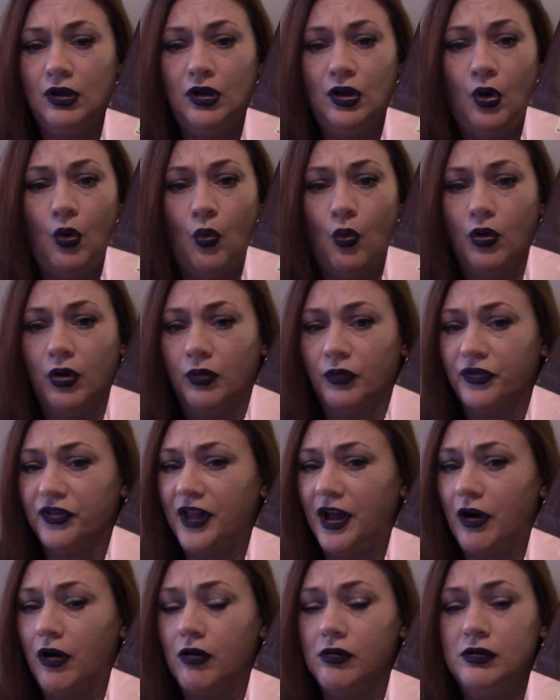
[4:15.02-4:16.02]
oils
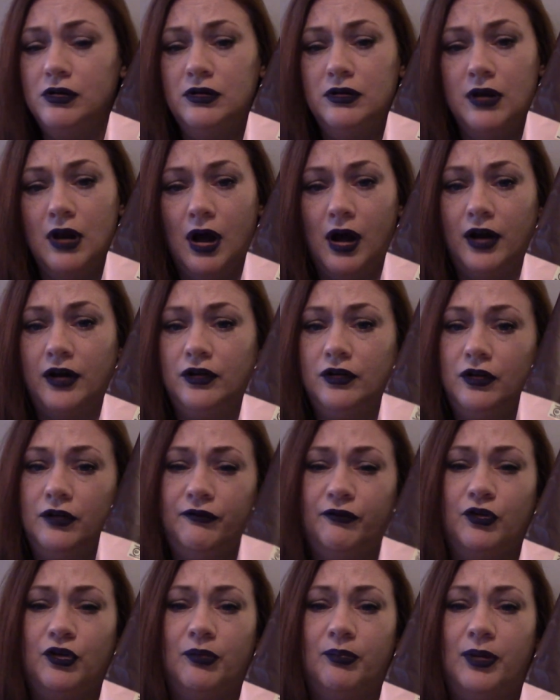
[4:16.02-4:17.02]
that are not good
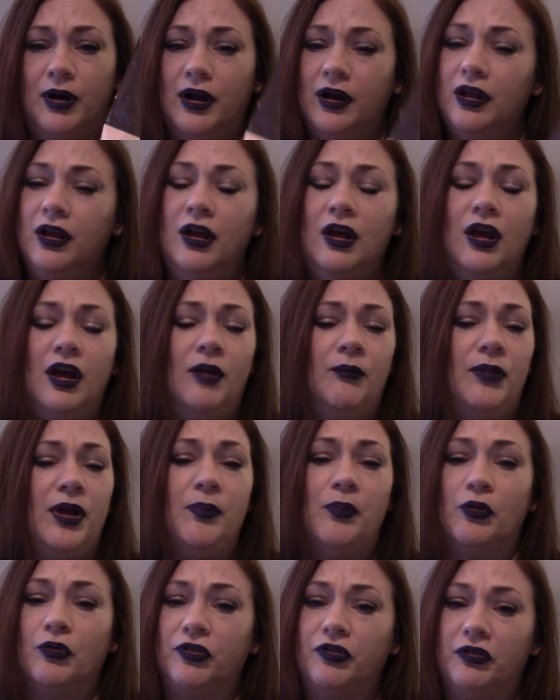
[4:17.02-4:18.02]
for your body.
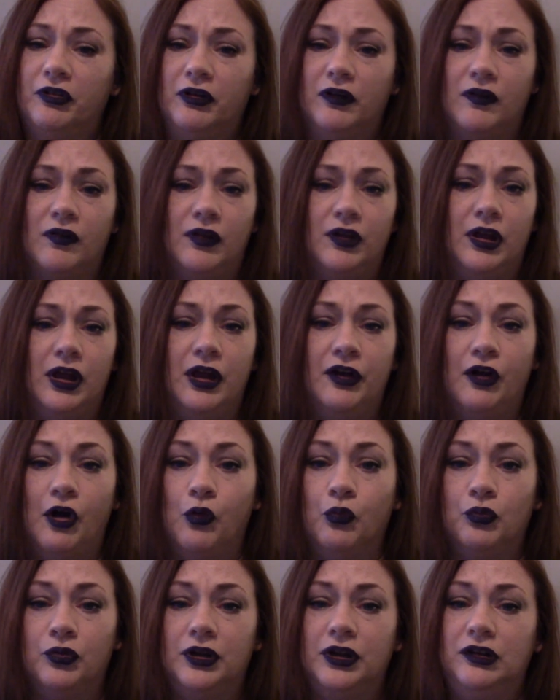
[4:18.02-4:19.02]
People, seriously, it
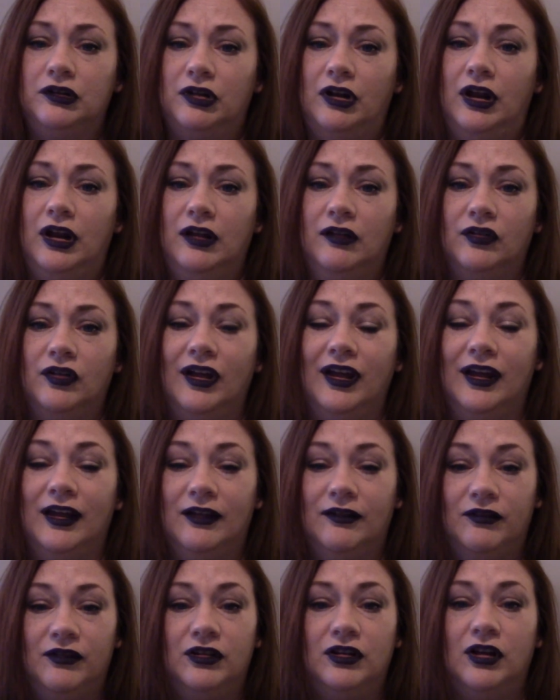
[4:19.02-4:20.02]
only takes
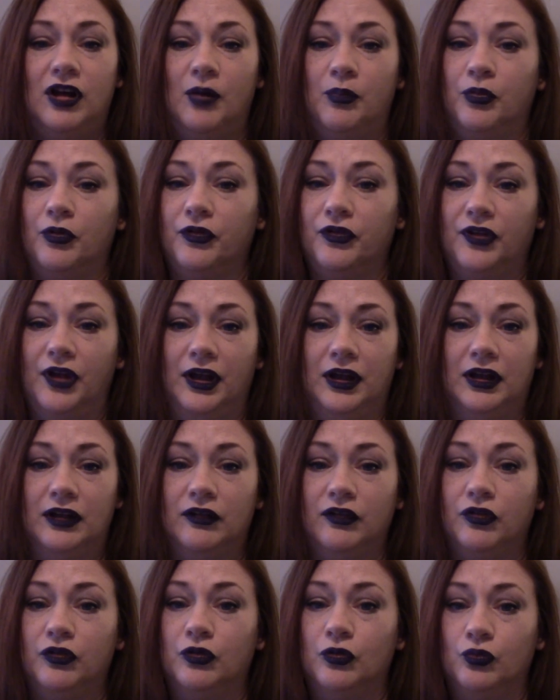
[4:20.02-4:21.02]
a couple
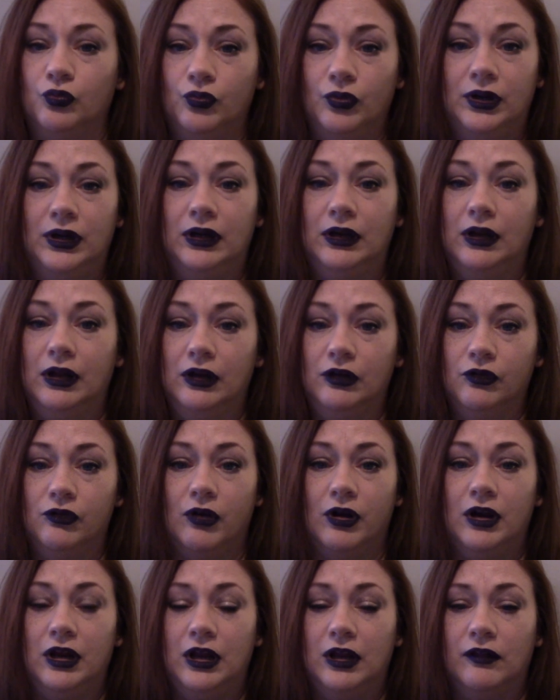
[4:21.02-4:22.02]
seconds to read
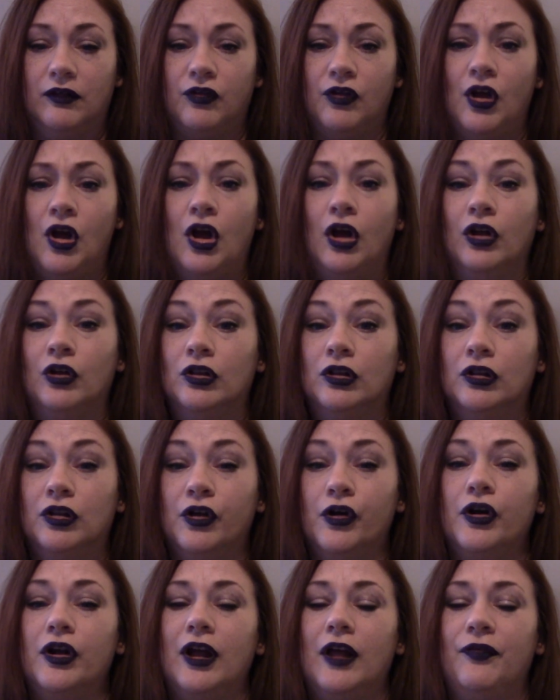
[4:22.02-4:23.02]
ingredients.
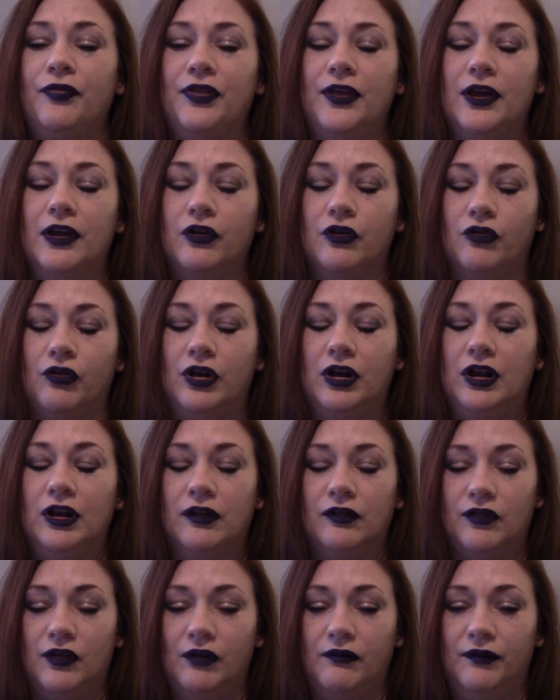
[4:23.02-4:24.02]
Look at the
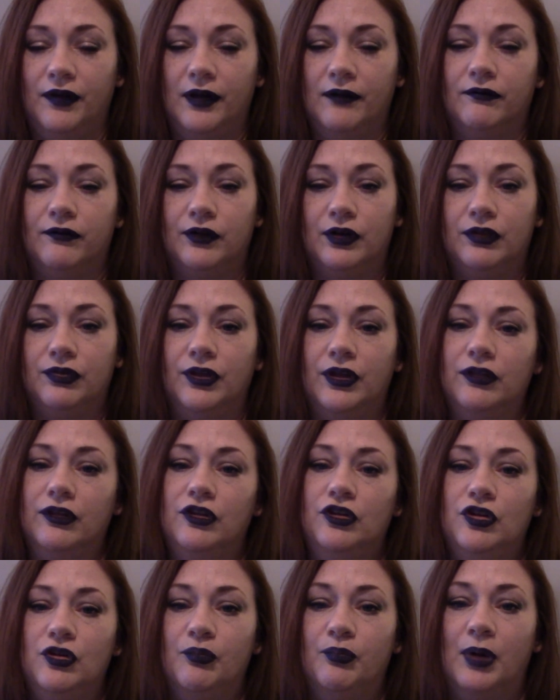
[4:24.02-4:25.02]
ingredients of everything
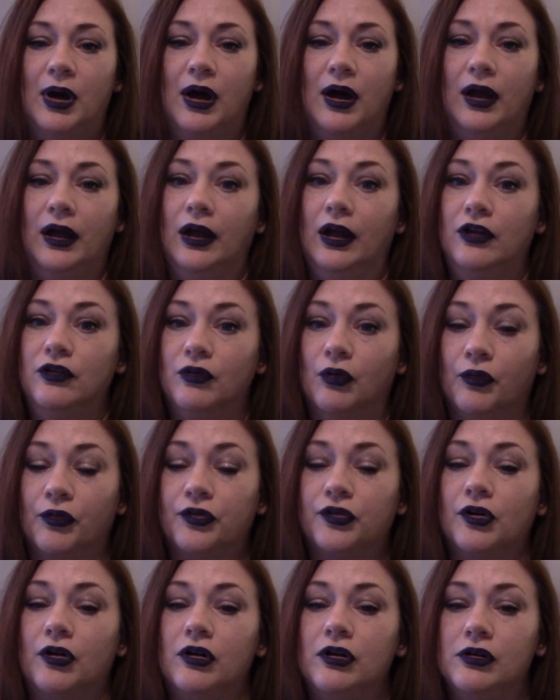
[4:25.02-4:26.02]
that you buy and you'll
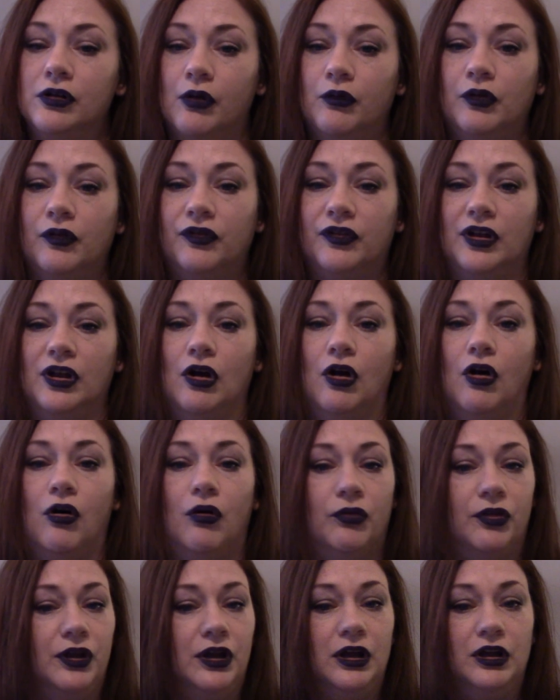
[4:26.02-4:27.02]
start noticing all
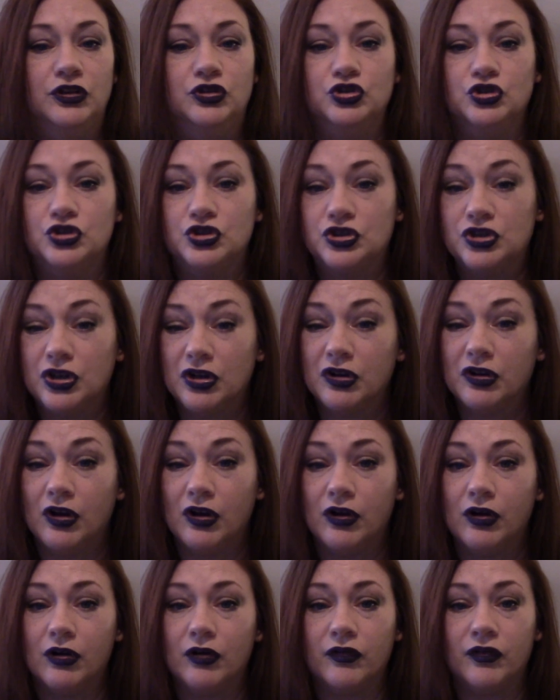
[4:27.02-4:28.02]
the hidden
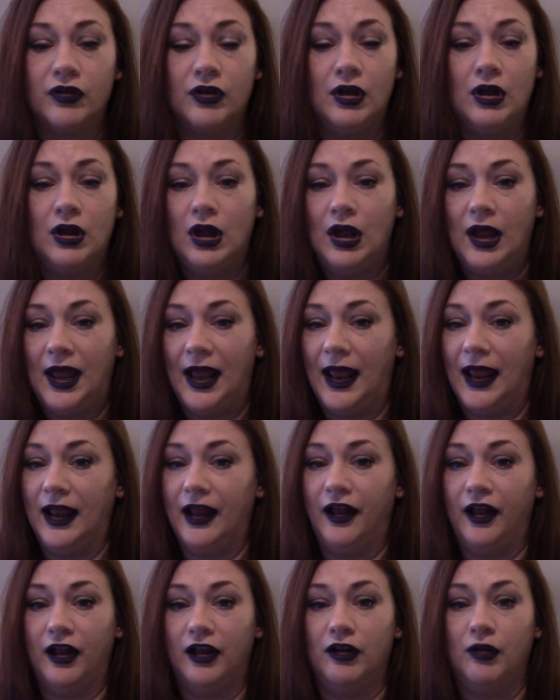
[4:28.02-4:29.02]
sugars
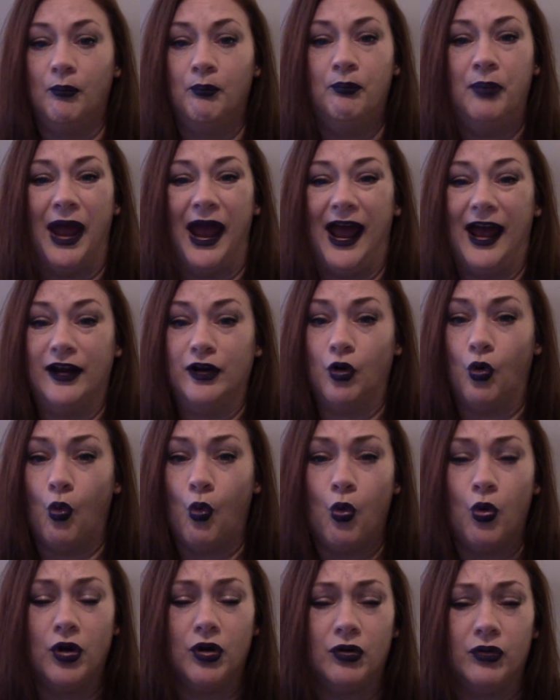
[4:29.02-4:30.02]
and bad
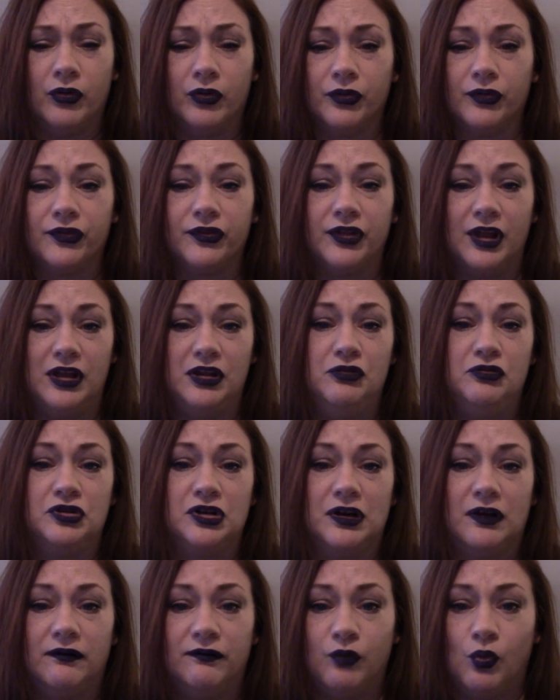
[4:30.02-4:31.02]
oils that you
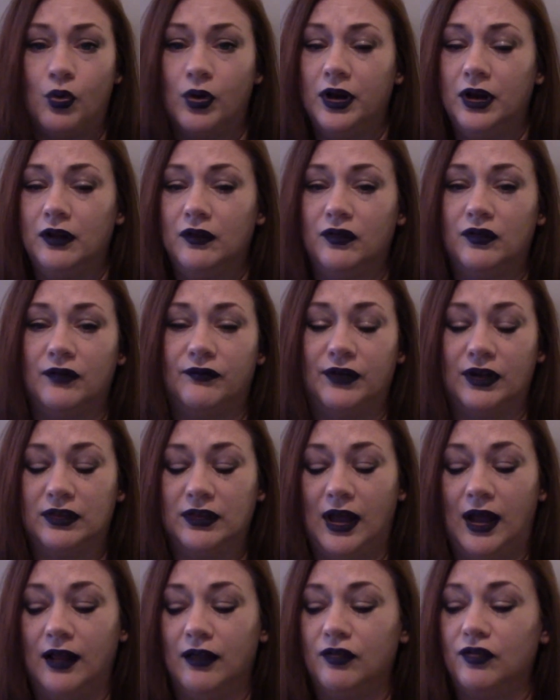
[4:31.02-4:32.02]
should avoid and stuff like
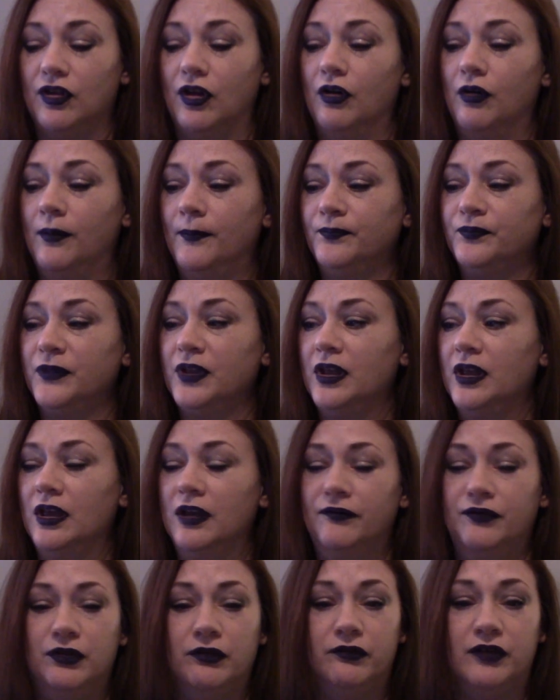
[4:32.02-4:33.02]
that. So
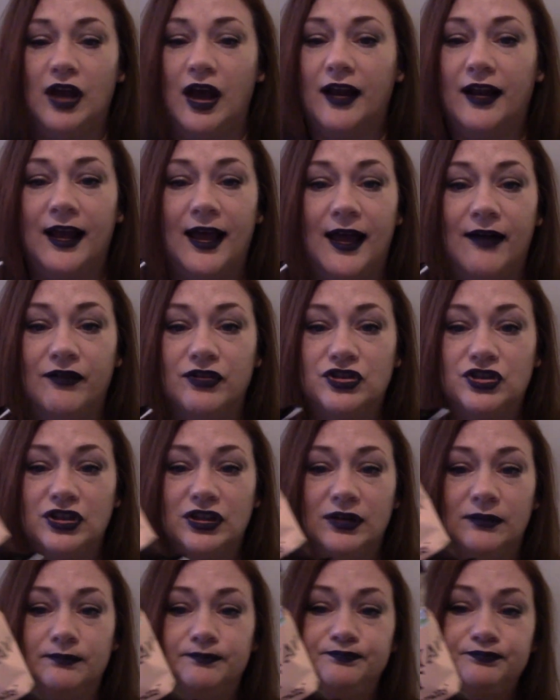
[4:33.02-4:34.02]
if you gotta have a
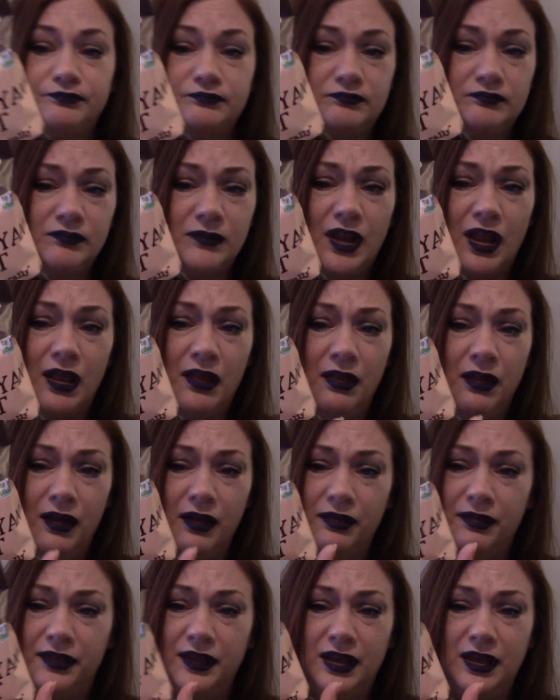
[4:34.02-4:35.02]
chip,
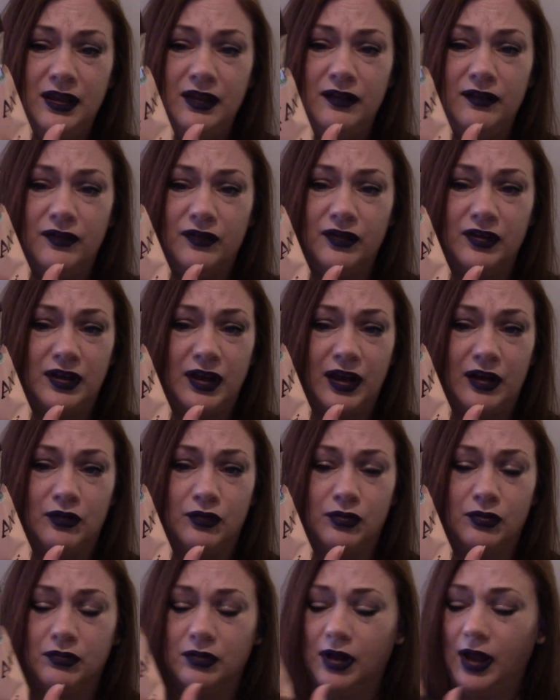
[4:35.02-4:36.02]
these
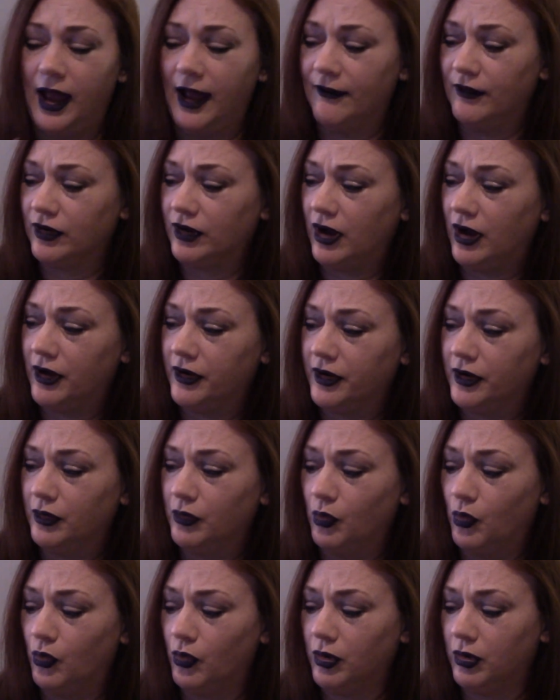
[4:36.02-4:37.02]
kettle
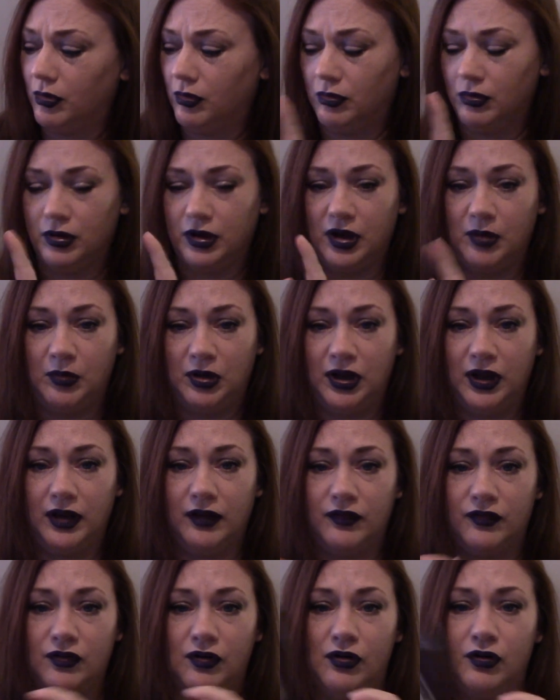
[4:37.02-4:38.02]
avocado oil
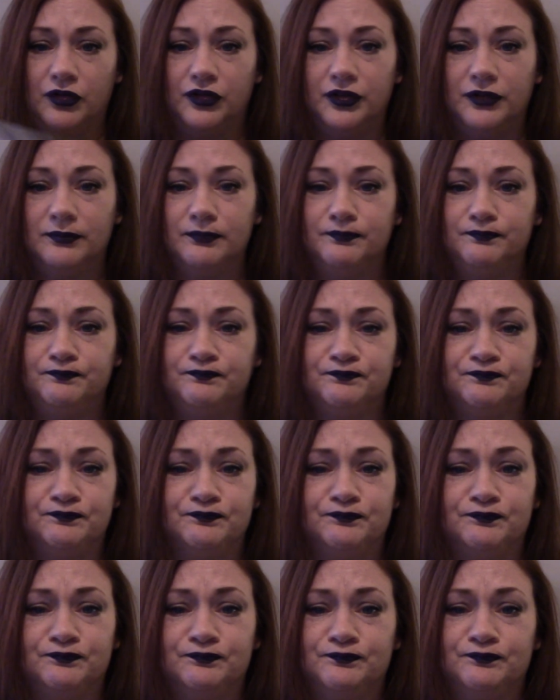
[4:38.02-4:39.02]
Himalayan salt
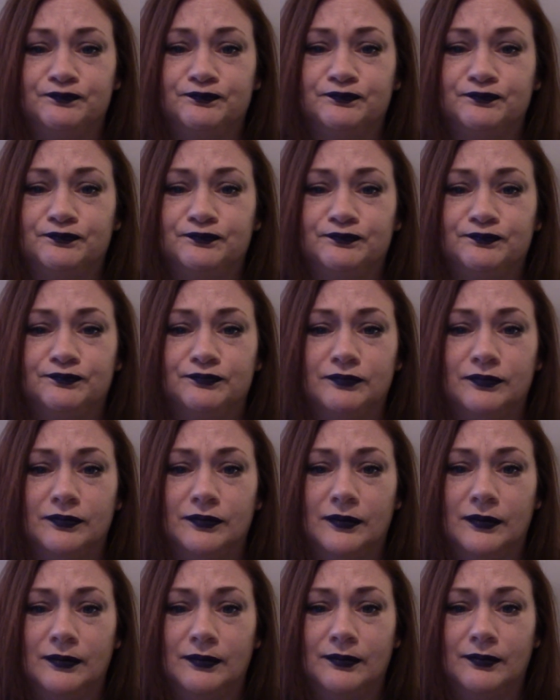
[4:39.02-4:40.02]

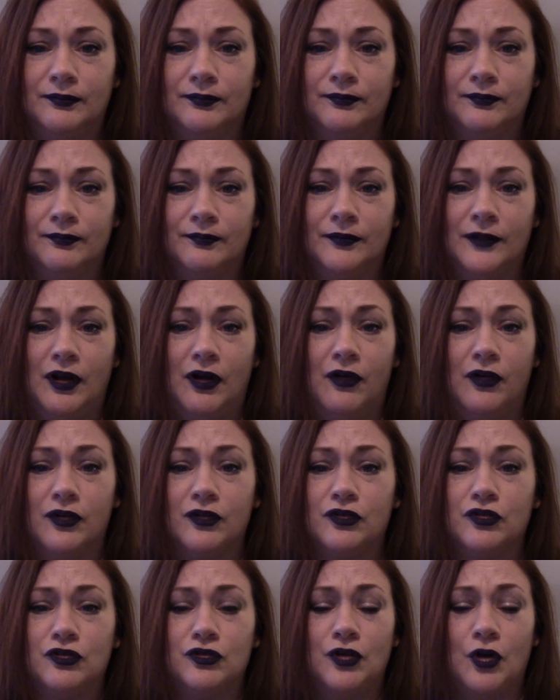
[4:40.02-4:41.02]
are
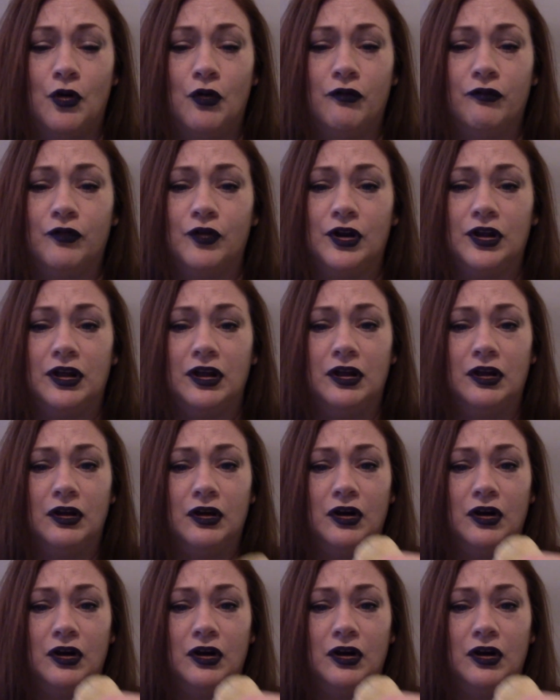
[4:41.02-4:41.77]
so freaking